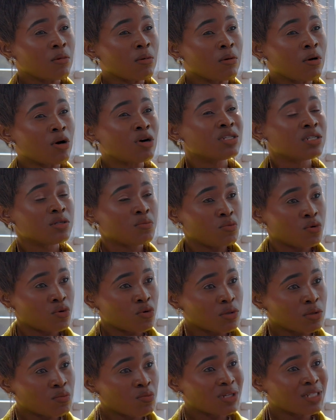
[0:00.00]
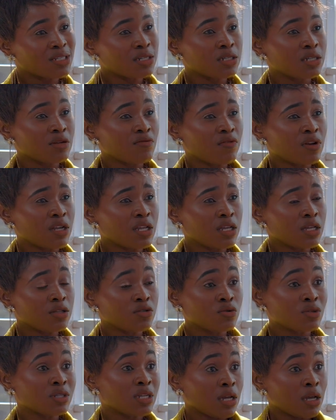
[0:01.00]
contribute positively
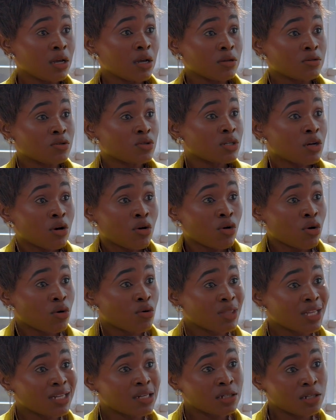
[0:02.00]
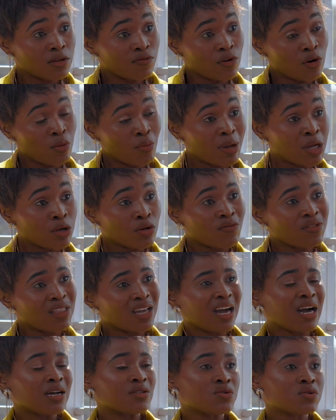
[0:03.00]
to the growth and the development of
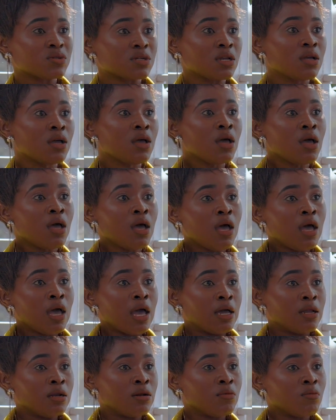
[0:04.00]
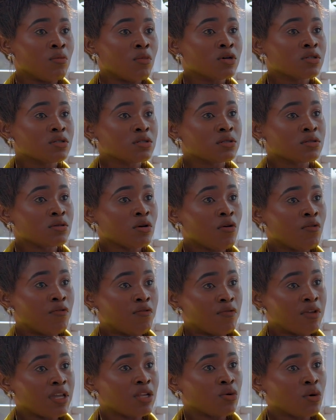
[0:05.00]
the country. And most of
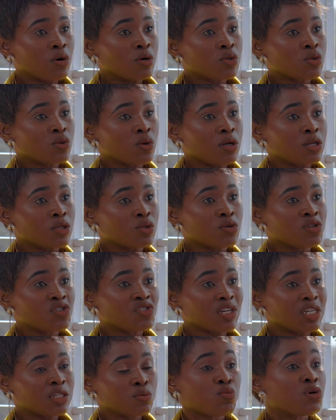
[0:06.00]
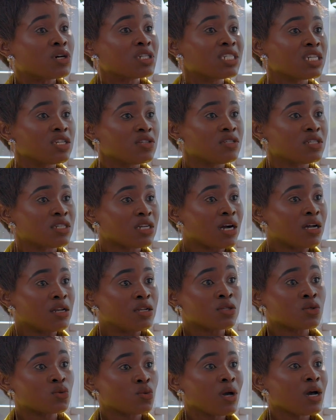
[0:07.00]
it also is not just potential,
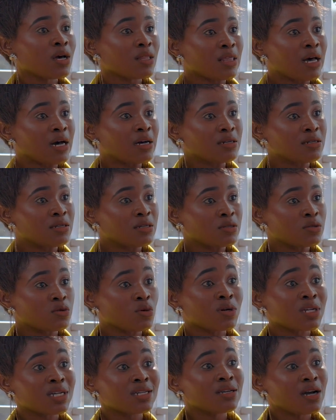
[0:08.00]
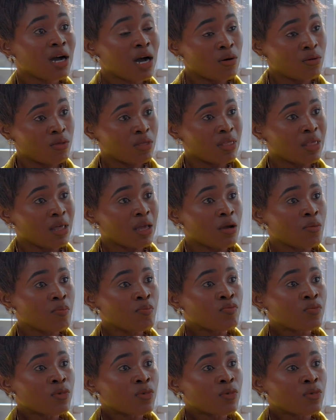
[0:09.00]
it's work that is already out there,